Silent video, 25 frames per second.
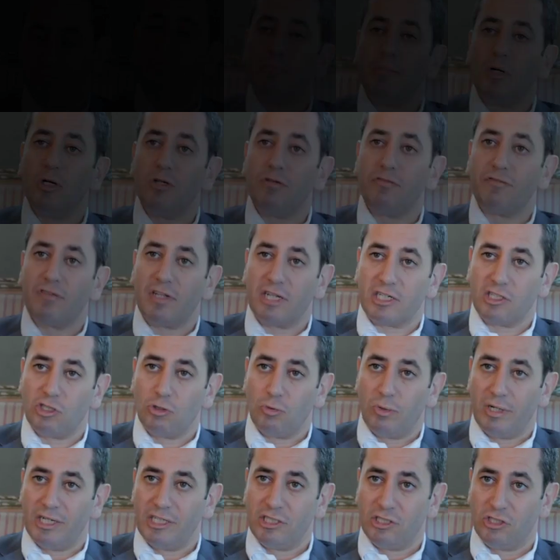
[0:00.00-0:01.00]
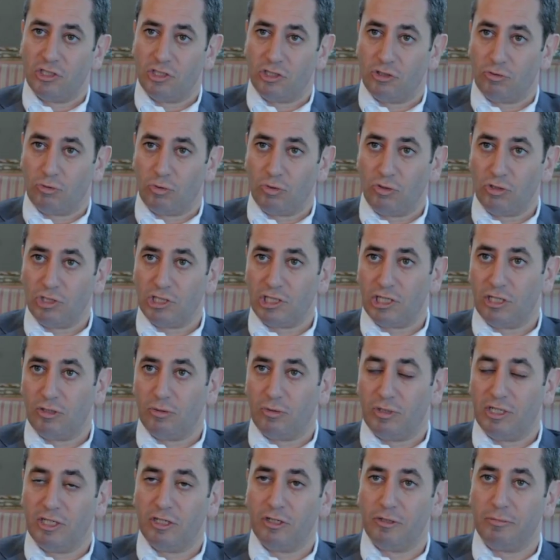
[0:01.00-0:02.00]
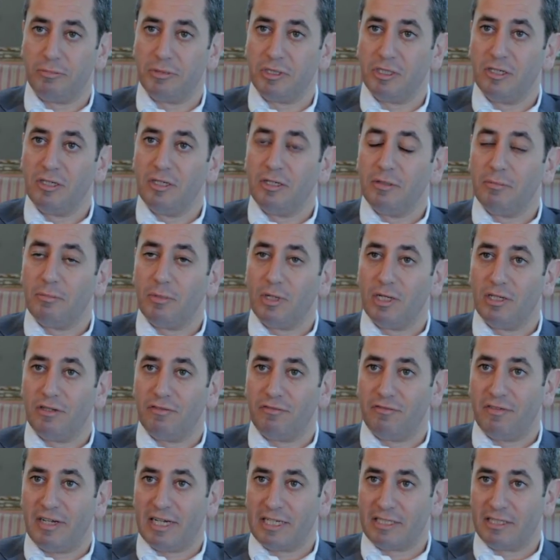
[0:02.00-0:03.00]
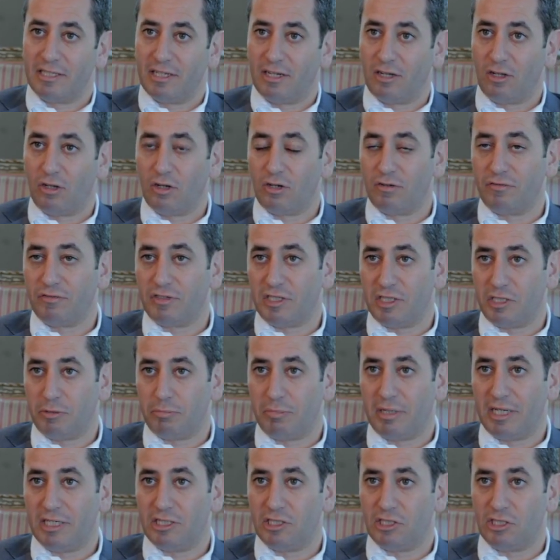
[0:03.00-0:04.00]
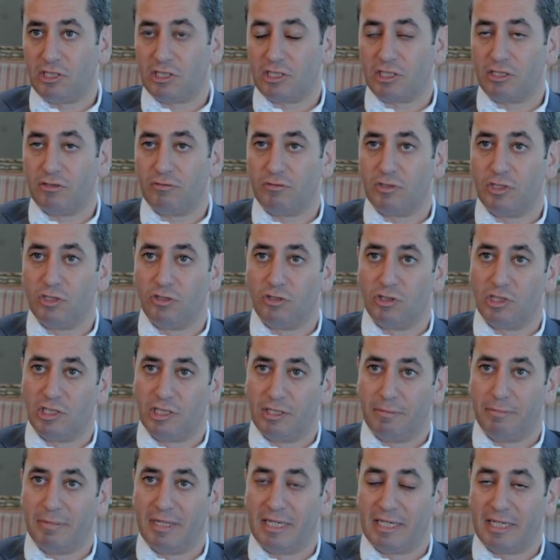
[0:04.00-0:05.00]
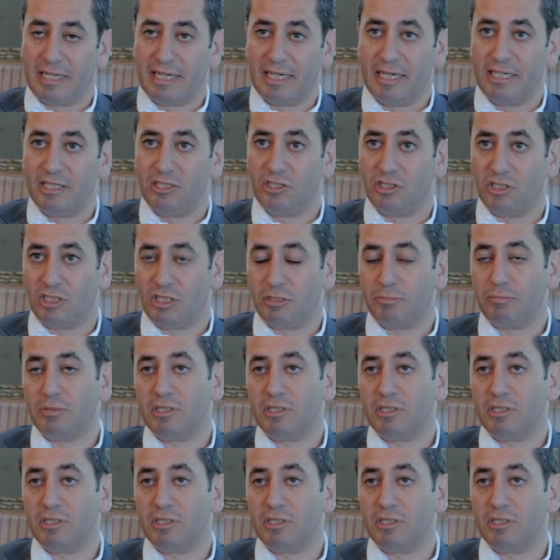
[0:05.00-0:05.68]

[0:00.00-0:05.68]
Motor fluctuations are also helped by the fact that a lot of these patients can reduce their medications,